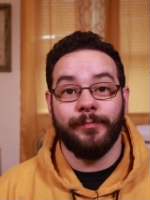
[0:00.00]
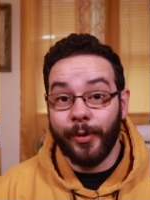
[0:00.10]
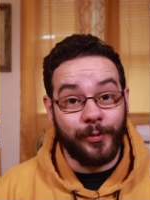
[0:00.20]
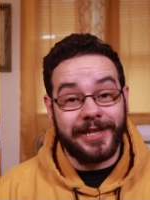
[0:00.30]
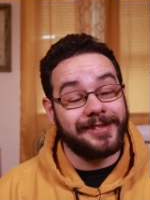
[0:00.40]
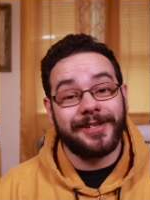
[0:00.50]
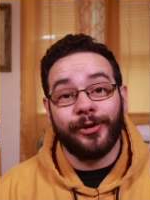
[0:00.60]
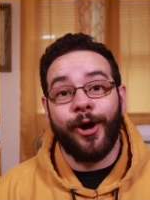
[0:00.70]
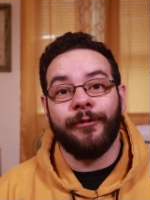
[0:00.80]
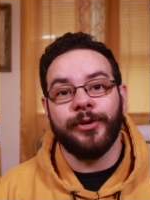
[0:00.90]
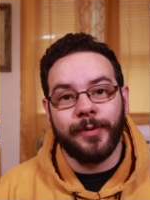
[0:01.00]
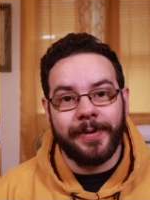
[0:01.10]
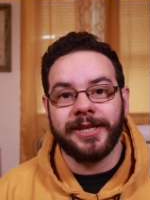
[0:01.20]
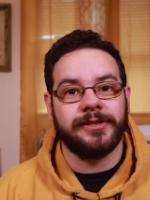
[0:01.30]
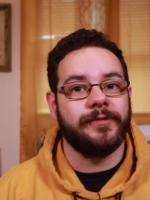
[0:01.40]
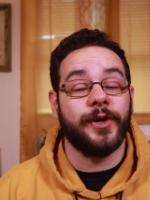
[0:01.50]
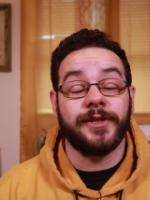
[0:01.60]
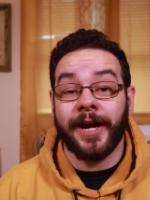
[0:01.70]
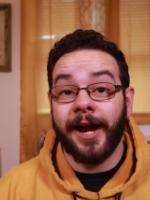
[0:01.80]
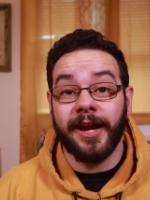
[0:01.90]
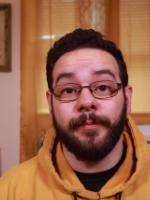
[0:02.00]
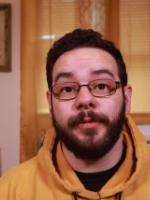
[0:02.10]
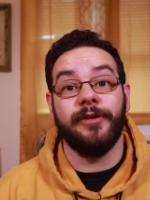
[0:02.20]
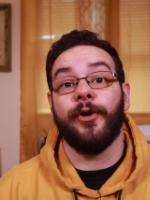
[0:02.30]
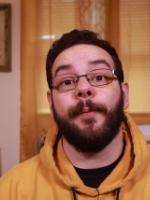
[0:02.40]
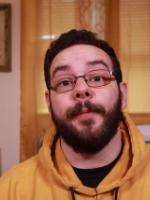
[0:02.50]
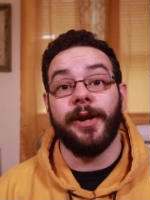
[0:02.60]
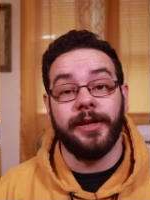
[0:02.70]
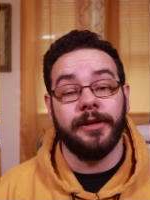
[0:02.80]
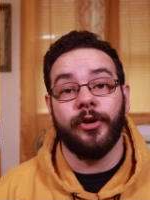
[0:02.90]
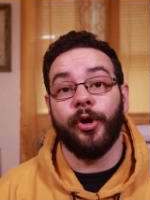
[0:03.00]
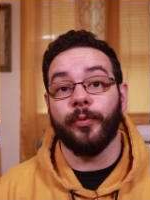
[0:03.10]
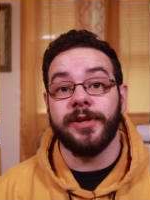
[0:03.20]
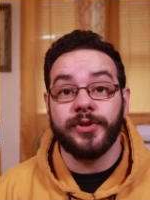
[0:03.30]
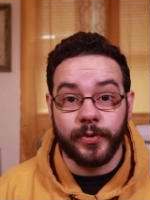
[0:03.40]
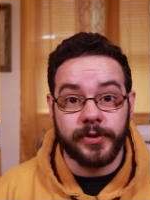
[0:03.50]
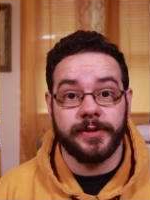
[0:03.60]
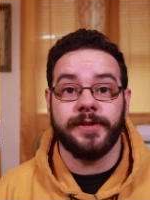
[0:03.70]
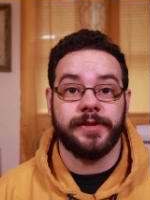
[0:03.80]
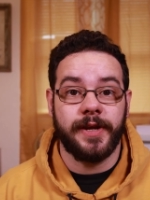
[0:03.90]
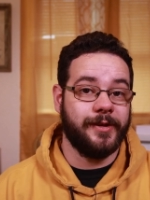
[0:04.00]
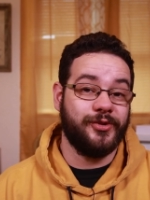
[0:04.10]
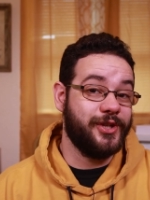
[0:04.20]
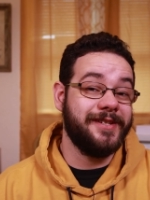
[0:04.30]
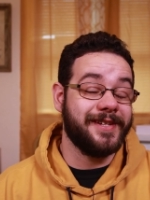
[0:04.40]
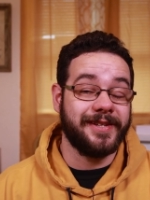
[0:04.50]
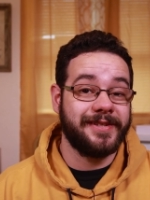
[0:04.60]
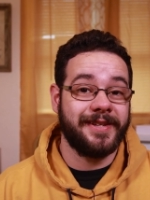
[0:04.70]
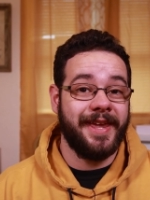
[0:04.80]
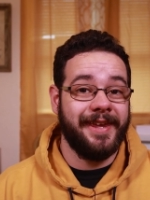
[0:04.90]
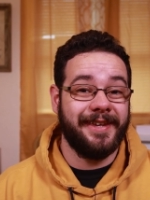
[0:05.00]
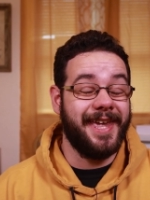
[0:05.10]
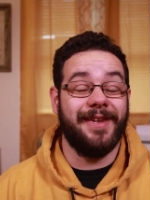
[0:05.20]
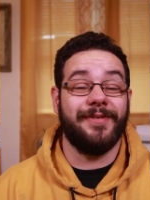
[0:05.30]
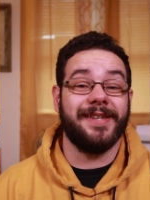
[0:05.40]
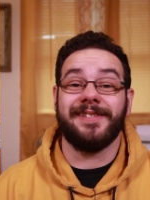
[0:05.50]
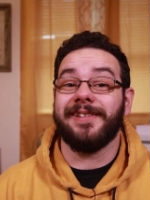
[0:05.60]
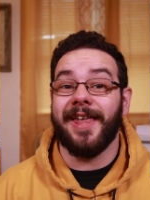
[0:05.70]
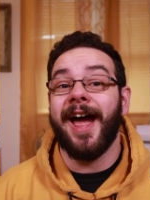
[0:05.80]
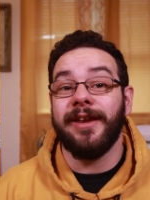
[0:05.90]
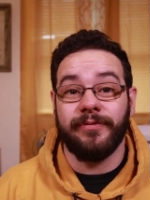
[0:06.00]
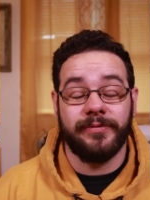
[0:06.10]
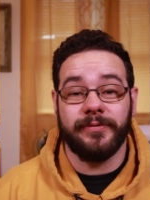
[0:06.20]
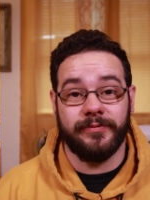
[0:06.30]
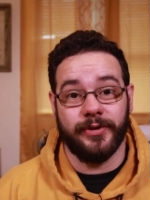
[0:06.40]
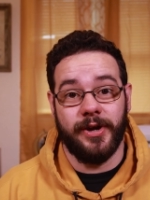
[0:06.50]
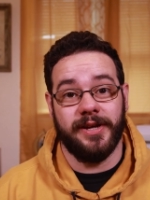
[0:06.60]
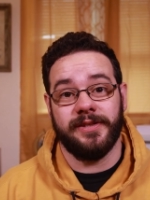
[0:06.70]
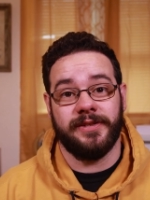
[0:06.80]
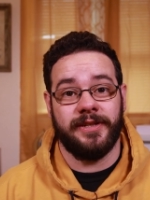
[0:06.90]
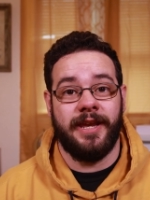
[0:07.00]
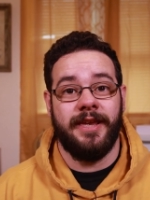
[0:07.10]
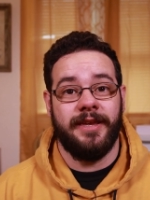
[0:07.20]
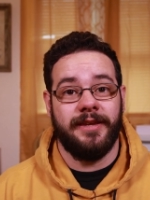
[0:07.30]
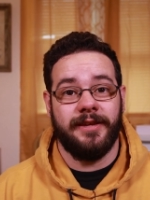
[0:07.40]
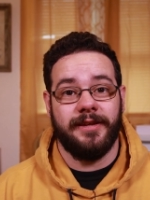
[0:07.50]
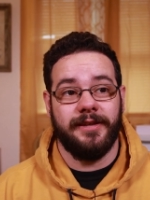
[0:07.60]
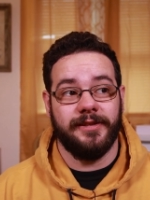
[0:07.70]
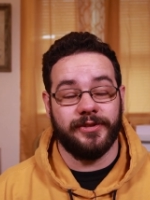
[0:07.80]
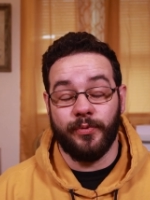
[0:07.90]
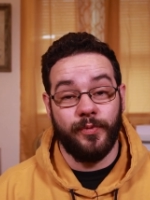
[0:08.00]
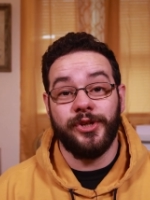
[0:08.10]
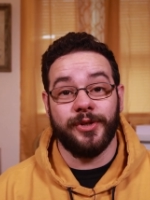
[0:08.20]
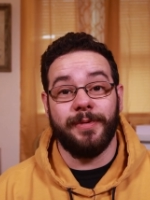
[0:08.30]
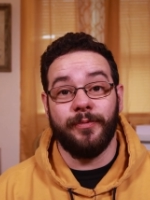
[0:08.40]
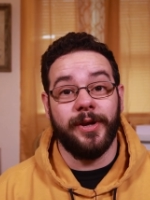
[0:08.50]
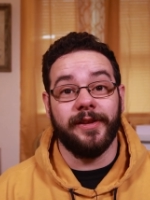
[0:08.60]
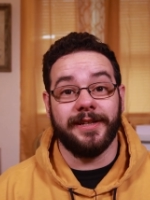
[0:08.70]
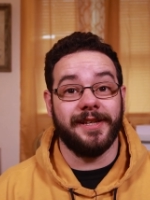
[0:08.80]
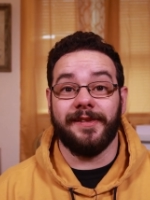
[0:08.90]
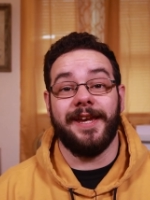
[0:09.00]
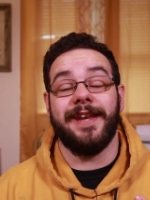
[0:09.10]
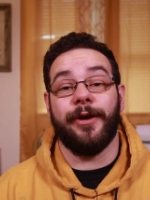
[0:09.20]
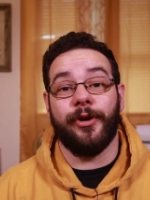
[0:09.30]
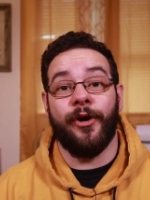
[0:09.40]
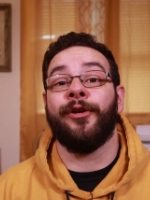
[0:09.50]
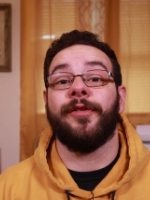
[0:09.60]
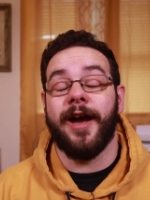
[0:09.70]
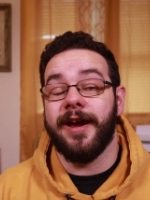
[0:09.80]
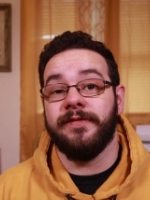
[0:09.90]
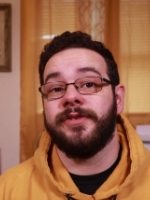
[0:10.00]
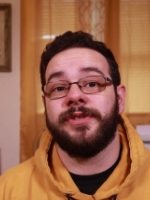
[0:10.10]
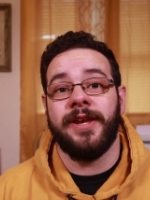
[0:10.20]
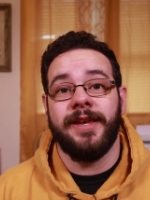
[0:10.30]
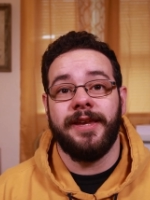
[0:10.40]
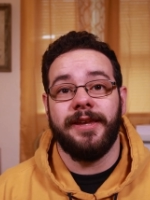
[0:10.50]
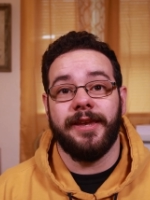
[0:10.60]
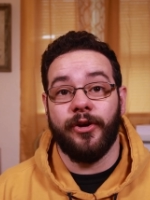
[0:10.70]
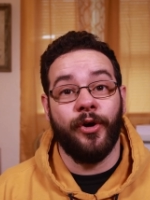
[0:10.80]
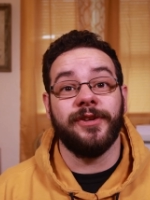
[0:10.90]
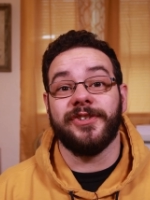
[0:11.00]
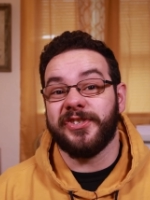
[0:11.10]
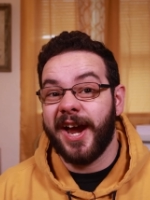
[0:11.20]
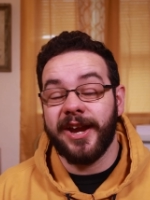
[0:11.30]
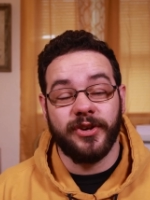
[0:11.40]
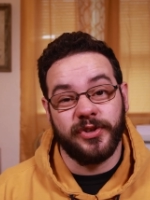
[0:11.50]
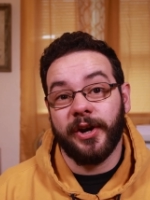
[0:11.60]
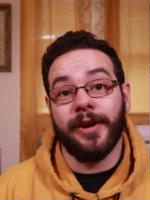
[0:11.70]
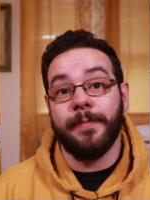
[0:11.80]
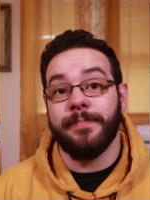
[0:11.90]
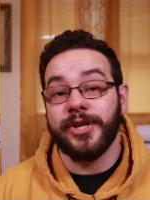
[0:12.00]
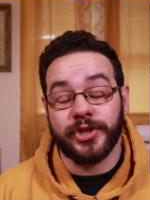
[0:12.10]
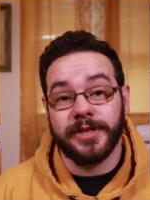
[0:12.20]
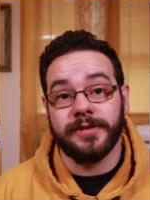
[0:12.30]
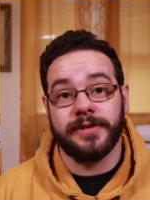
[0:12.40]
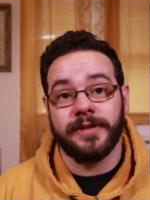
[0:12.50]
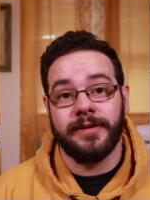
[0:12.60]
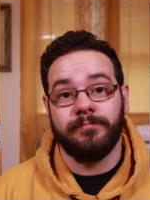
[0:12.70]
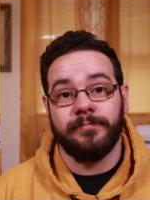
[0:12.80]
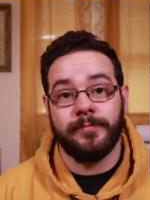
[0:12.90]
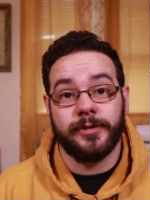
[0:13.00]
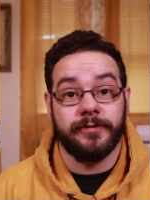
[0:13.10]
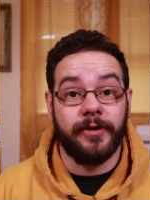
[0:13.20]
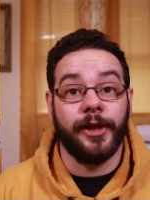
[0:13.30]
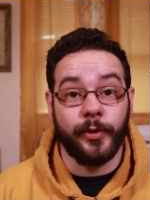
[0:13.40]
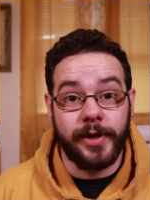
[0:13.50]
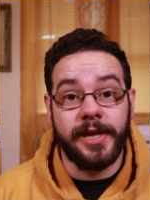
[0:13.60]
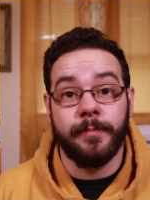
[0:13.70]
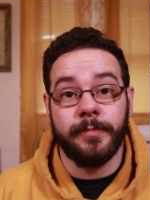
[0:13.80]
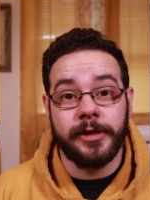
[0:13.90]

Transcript: but we can still offer the best of our time, of our money, our resources. Jesus gave His life for us. So we should be willing to lay down our lives and our desires, our ambitions to follow Him.